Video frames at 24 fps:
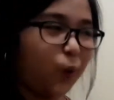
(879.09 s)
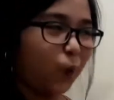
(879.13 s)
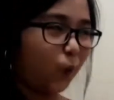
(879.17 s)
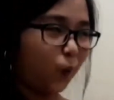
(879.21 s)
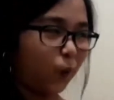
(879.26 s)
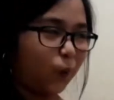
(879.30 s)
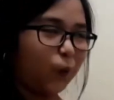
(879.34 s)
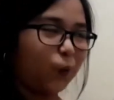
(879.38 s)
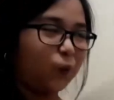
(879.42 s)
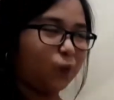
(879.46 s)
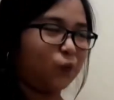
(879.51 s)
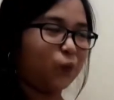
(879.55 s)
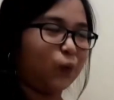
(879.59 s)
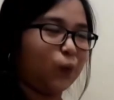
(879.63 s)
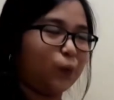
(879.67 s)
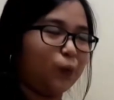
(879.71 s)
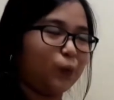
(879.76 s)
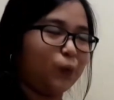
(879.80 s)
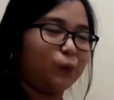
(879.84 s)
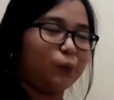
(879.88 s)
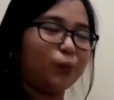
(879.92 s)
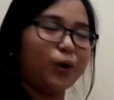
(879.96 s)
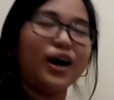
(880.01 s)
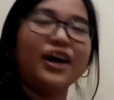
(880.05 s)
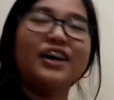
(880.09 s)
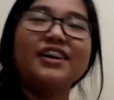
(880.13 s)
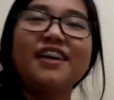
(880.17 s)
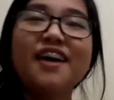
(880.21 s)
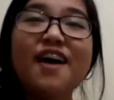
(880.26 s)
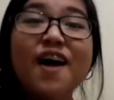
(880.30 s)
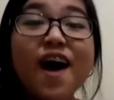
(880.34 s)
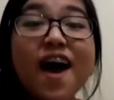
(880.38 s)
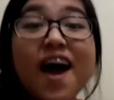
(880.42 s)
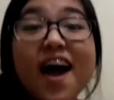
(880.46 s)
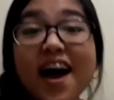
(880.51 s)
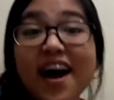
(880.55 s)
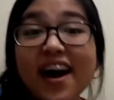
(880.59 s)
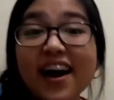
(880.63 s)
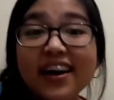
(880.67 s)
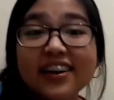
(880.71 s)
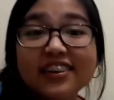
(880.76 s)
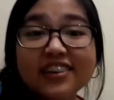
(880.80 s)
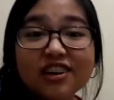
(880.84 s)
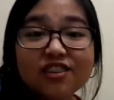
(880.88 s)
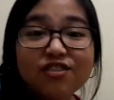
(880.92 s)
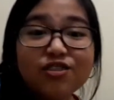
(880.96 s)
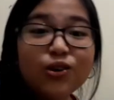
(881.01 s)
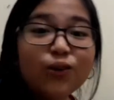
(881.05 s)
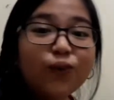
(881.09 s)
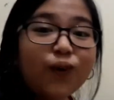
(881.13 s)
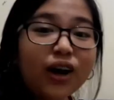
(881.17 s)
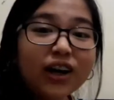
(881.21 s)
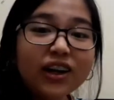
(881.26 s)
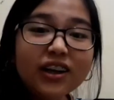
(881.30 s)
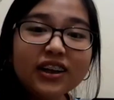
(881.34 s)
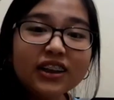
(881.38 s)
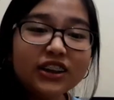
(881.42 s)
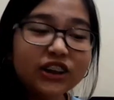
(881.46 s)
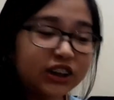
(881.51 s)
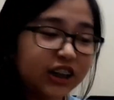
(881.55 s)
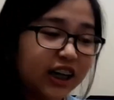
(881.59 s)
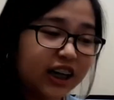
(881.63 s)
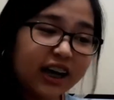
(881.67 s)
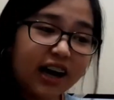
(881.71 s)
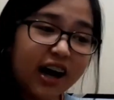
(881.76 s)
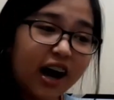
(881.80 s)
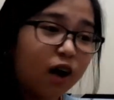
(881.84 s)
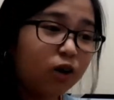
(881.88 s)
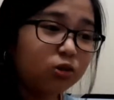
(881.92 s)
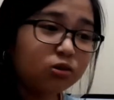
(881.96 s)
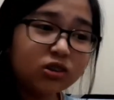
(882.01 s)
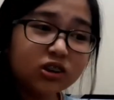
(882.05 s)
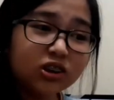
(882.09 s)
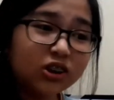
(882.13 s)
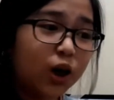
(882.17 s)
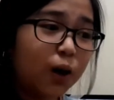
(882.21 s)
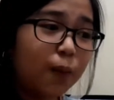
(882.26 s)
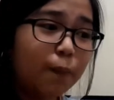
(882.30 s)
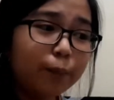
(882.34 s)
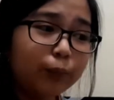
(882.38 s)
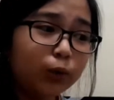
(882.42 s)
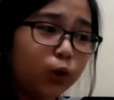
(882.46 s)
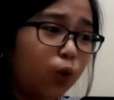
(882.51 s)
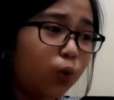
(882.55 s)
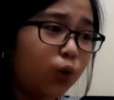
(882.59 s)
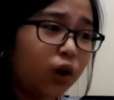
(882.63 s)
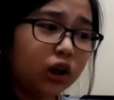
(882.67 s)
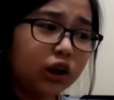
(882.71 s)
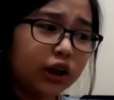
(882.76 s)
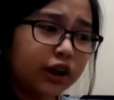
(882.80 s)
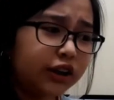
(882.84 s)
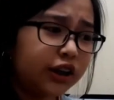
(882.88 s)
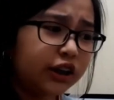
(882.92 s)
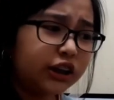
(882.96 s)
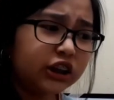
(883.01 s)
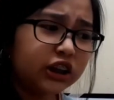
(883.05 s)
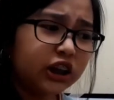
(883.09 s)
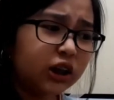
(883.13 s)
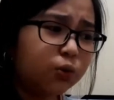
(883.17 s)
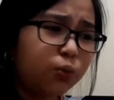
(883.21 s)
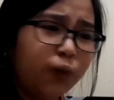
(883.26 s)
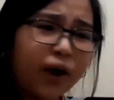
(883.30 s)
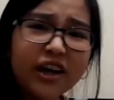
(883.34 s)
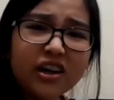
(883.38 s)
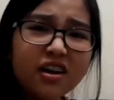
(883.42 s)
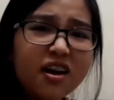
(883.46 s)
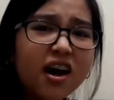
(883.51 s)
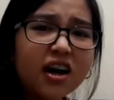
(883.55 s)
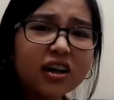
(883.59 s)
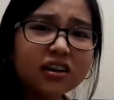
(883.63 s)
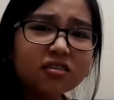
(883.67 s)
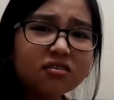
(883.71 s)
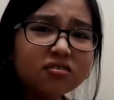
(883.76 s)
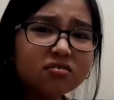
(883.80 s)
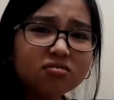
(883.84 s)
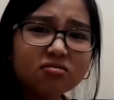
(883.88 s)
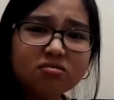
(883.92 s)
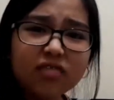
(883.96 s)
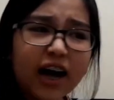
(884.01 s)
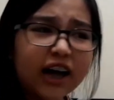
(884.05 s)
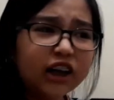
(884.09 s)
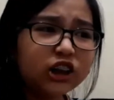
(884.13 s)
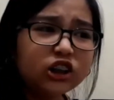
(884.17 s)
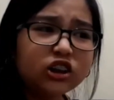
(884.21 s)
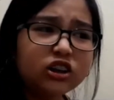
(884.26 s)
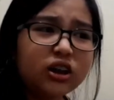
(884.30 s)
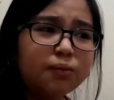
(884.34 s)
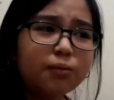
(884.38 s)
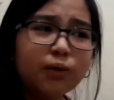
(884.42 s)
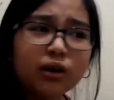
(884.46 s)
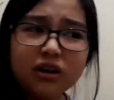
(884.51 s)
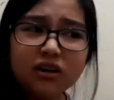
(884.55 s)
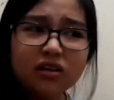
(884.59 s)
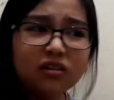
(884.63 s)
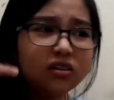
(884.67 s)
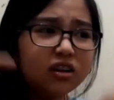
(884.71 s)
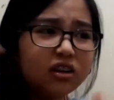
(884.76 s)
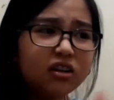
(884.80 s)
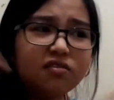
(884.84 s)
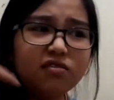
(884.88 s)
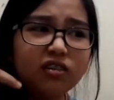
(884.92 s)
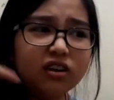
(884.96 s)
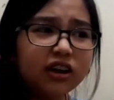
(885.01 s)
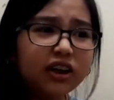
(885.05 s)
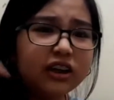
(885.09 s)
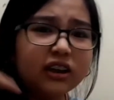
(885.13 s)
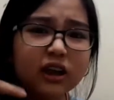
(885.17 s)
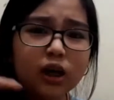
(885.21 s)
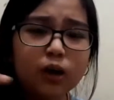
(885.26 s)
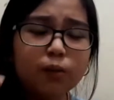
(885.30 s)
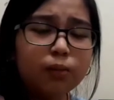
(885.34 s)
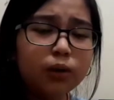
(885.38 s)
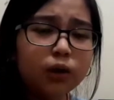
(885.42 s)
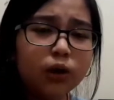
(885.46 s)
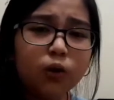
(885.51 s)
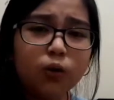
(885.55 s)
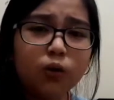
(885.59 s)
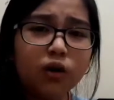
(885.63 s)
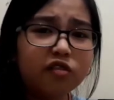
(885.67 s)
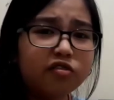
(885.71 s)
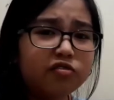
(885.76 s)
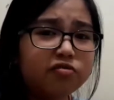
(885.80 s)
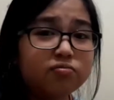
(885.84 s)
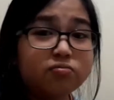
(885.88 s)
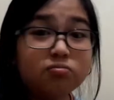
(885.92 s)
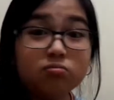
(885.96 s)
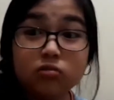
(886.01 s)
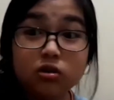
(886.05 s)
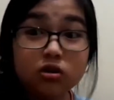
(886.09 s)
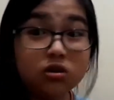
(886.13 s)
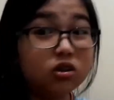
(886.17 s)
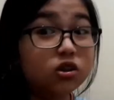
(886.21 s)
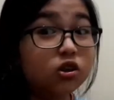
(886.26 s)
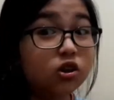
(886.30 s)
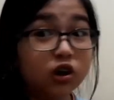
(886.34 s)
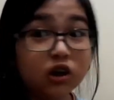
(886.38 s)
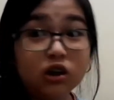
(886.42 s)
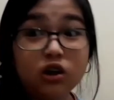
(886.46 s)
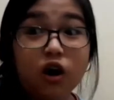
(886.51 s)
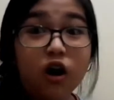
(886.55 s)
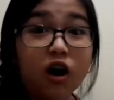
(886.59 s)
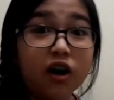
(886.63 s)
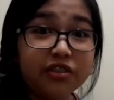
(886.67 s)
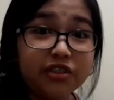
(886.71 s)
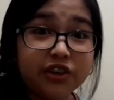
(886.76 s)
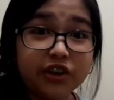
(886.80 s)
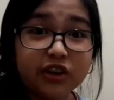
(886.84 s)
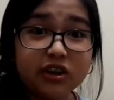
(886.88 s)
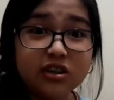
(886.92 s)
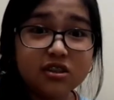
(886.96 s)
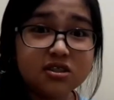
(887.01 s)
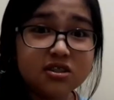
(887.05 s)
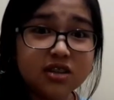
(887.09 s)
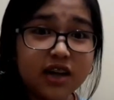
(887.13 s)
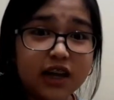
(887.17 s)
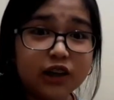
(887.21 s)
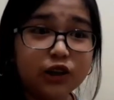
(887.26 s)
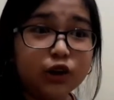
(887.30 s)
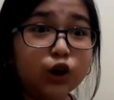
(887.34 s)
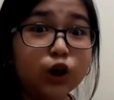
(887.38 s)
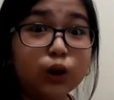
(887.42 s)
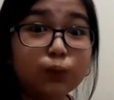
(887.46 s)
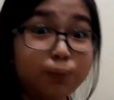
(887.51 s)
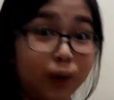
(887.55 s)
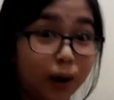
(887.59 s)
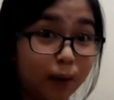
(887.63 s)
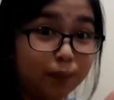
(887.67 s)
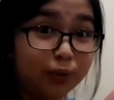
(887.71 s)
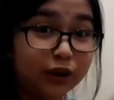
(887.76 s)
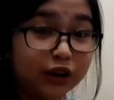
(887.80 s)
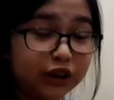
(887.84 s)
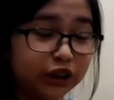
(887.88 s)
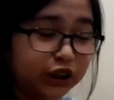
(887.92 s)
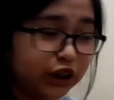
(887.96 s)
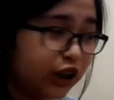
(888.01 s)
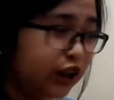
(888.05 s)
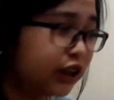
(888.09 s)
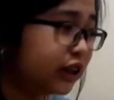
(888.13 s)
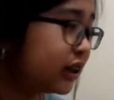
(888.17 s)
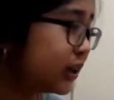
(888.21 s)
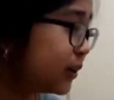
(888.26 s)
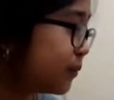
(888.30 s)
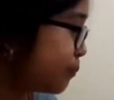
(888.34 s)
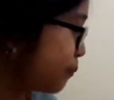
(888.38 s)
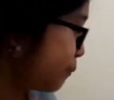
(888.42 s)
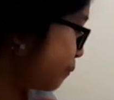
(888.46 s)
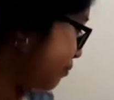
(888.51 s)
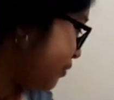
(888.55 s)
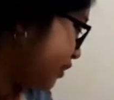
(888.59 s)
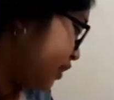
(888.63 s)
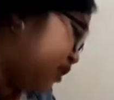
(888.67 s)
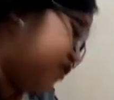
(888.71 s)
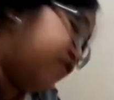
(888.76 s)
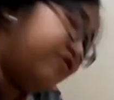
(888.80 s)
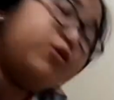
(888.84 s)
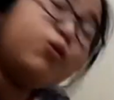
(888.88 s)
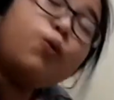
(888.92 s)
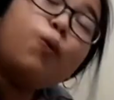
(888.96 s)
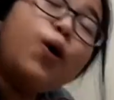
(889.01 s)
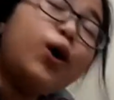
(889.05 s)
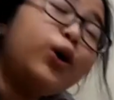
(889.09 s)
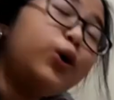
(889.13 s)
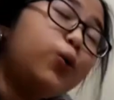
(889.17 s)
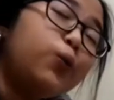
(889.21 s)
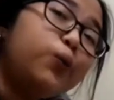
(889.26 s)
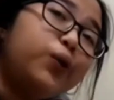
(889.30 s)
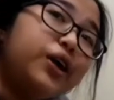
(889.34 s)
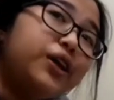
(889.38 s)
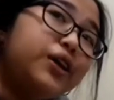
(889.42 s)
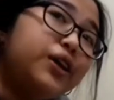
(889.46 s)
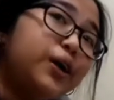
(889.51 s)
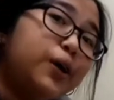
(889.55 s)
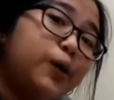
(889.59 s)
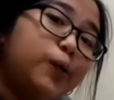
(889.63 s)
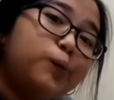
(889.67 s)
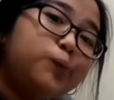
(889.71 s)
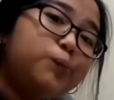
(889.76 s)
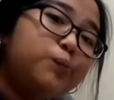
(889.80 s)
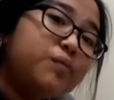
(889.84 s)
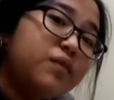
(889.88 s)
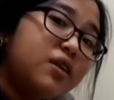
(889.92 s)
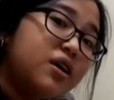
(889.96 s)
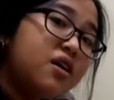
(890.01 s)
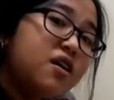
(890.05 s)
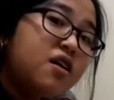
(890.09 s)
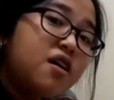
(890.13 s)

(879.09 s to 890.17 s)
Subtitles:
Oh, Philippine pride. And if you want to check out some local literature, why not? Actually, I'm going to leave a link down below of good authors and good publishers if you want to read them.